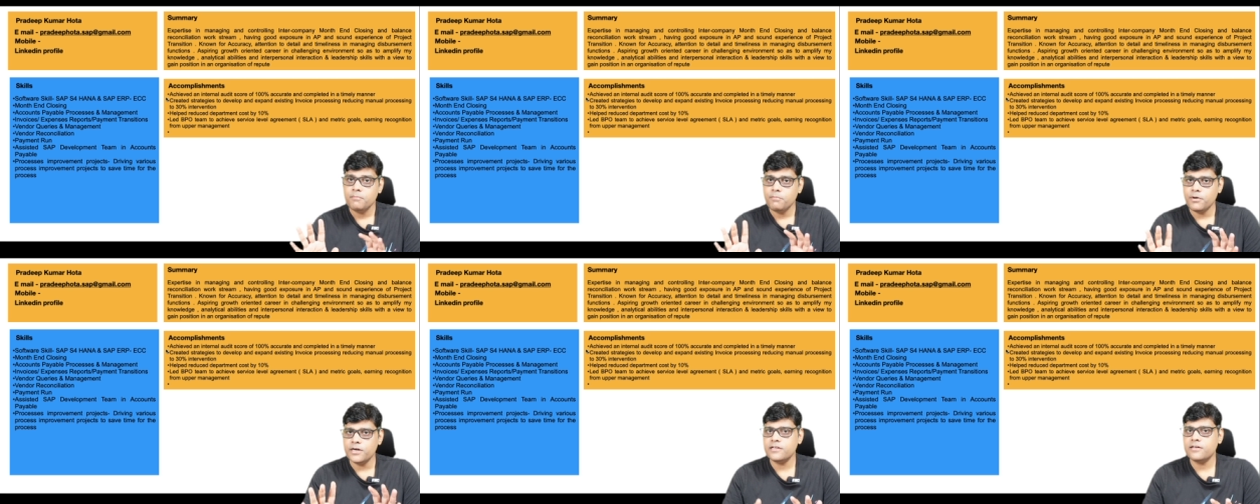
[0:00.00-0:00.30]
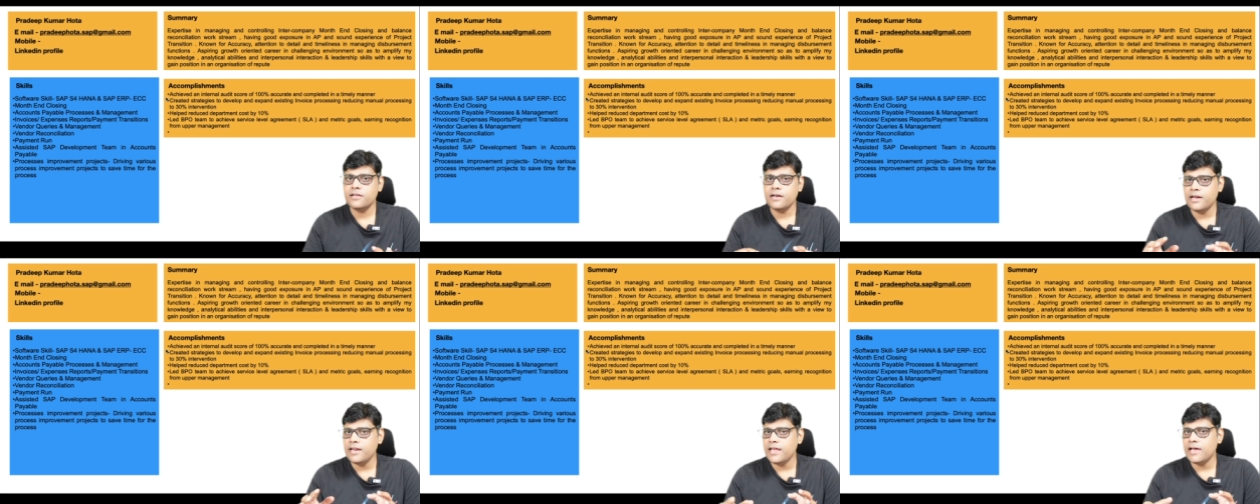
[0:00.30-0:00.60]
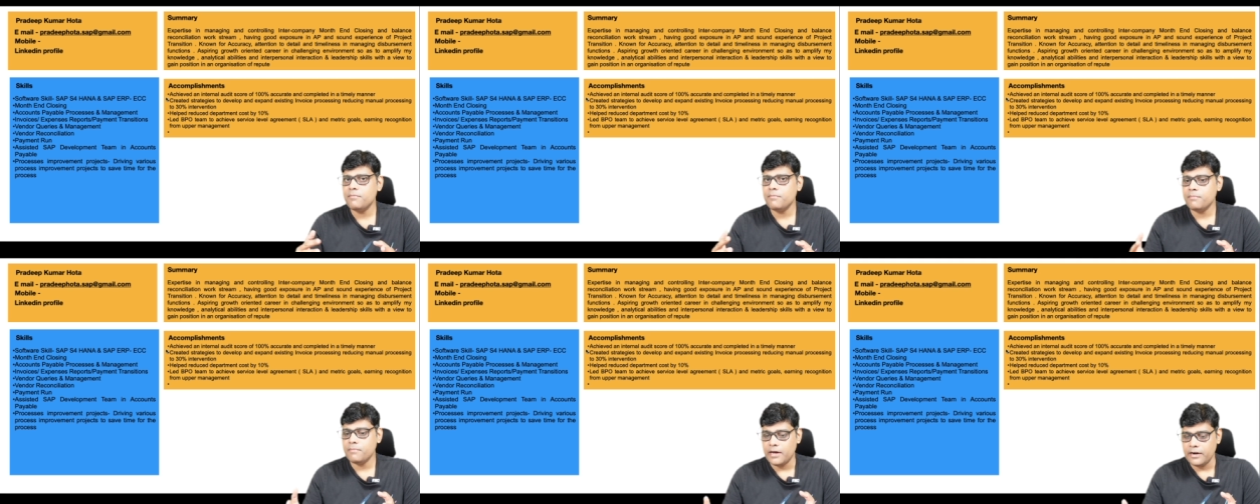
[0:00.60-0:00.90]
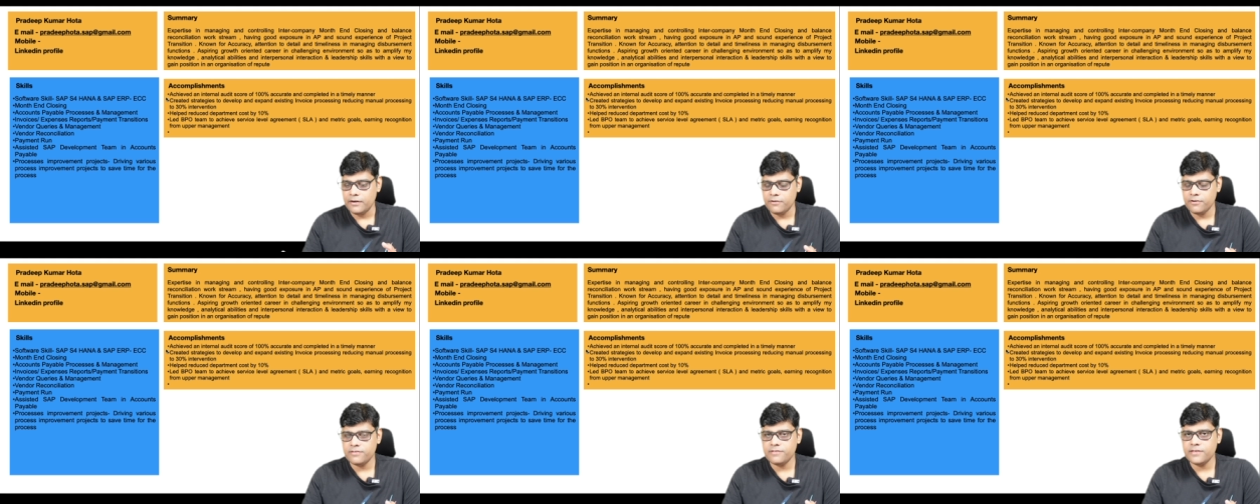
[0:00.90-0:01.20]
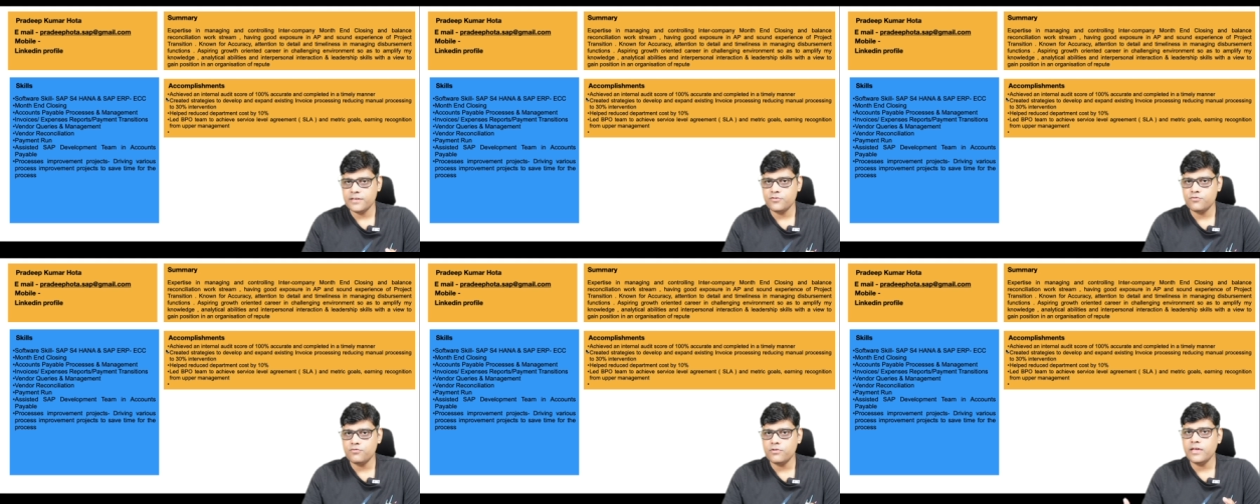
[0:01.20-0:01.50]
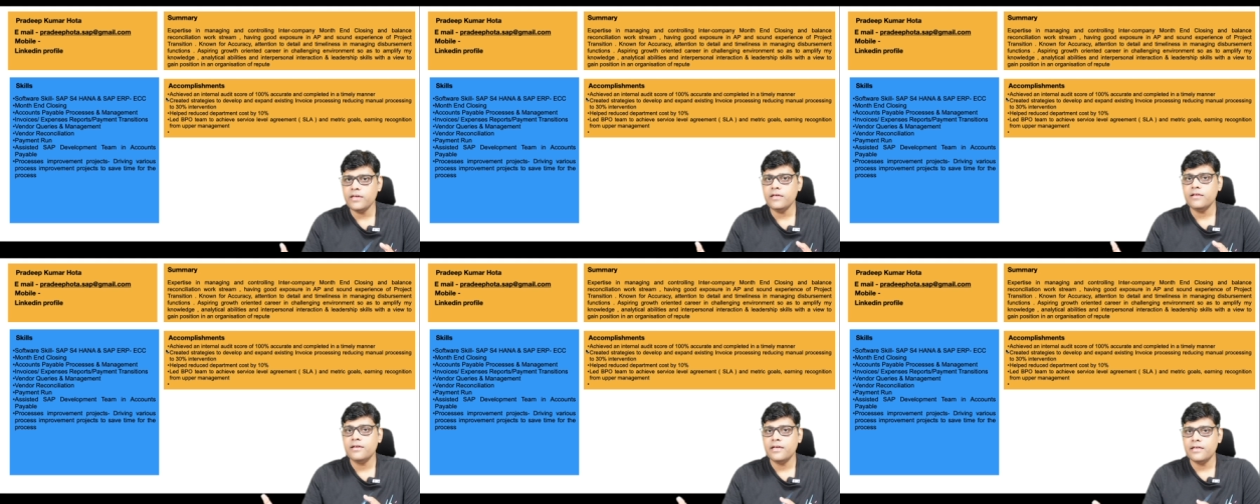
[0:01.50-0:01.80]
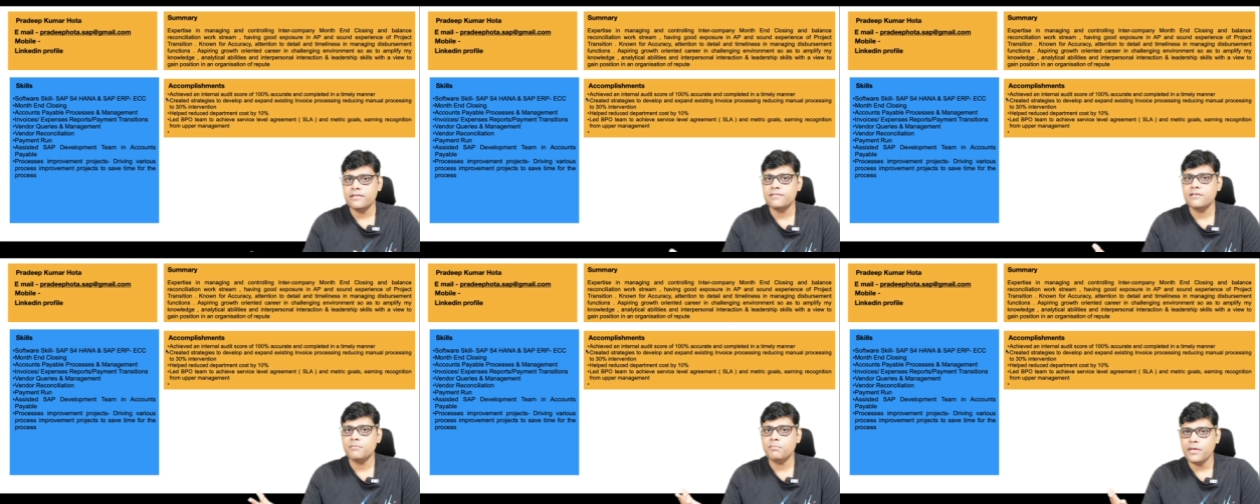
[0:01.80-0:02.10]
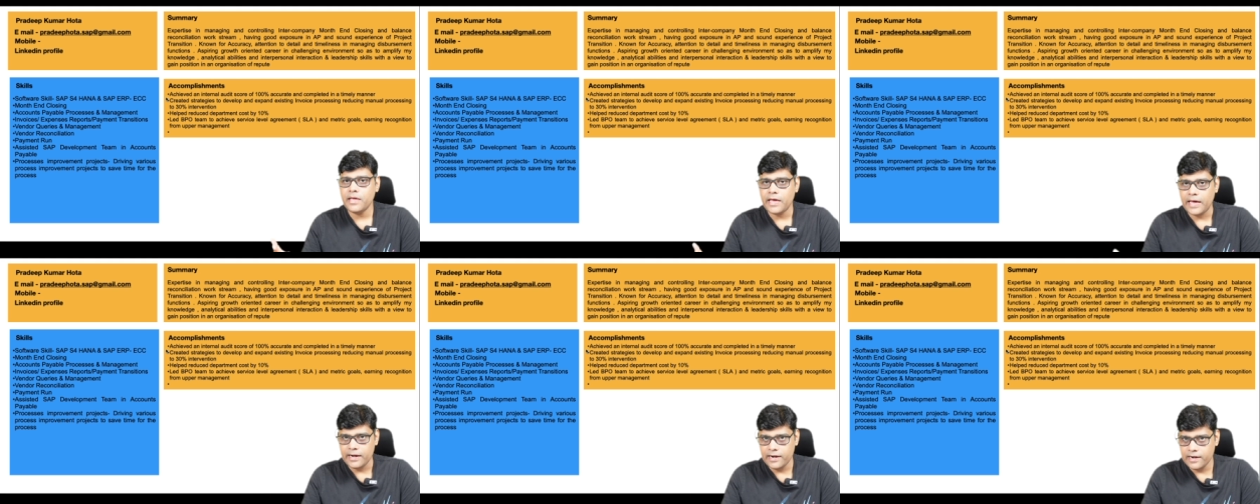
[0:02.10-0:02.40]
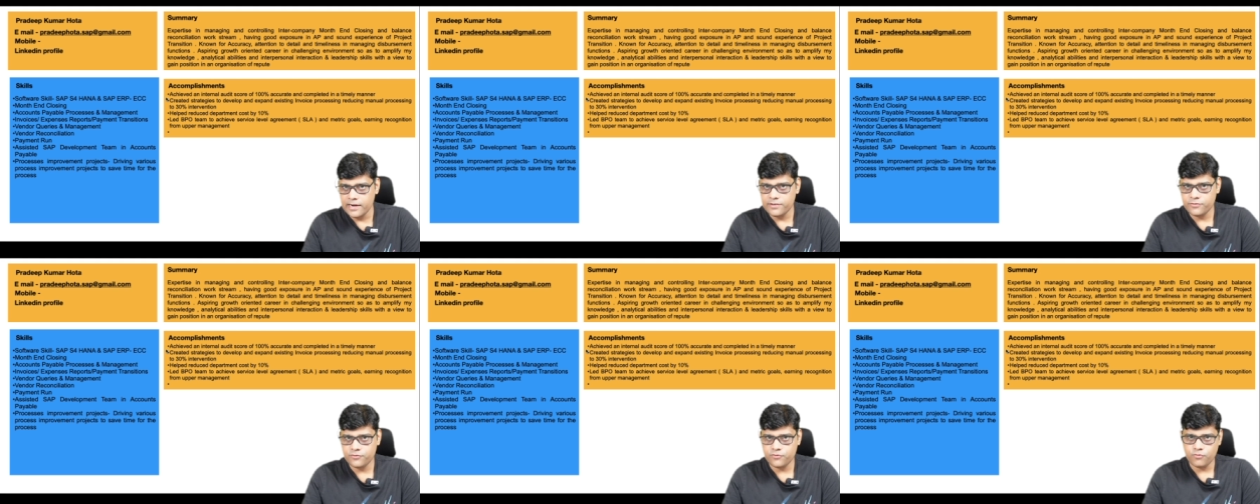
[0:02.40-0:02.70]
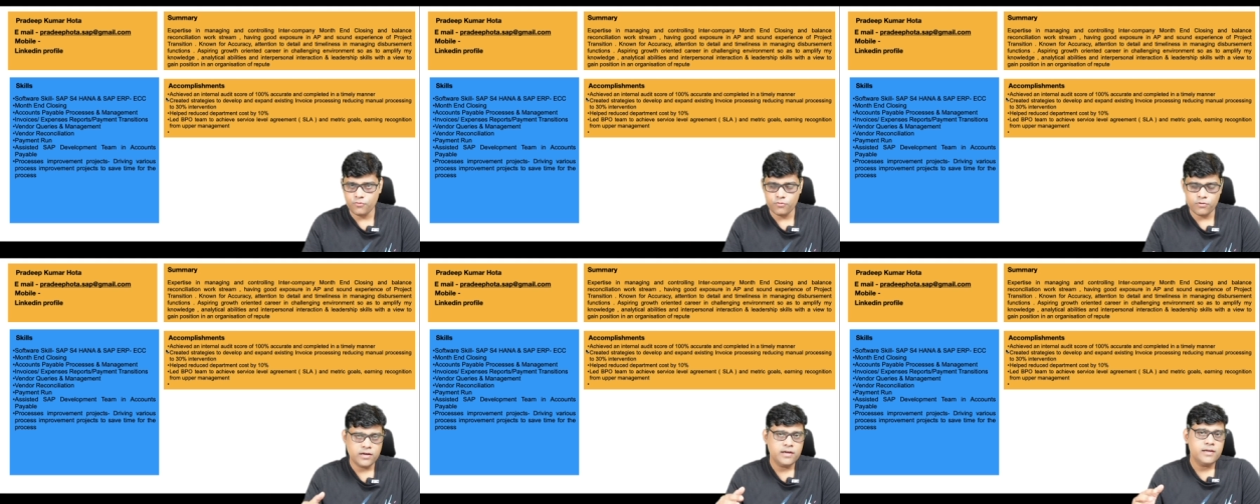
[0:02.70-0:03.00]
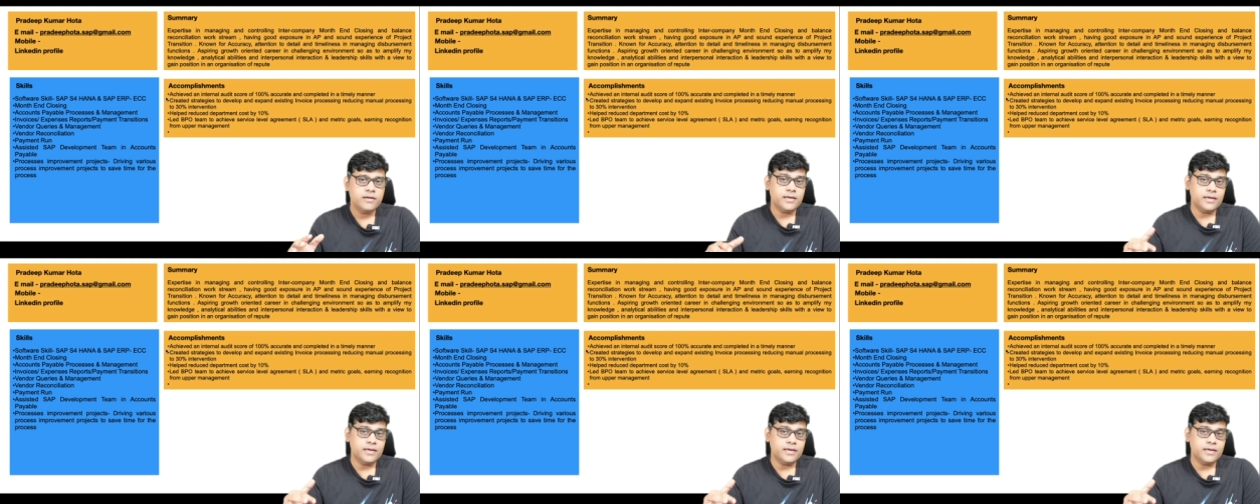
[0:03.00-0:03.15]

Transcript: Particularly, I'm addressing today SAP analyst role.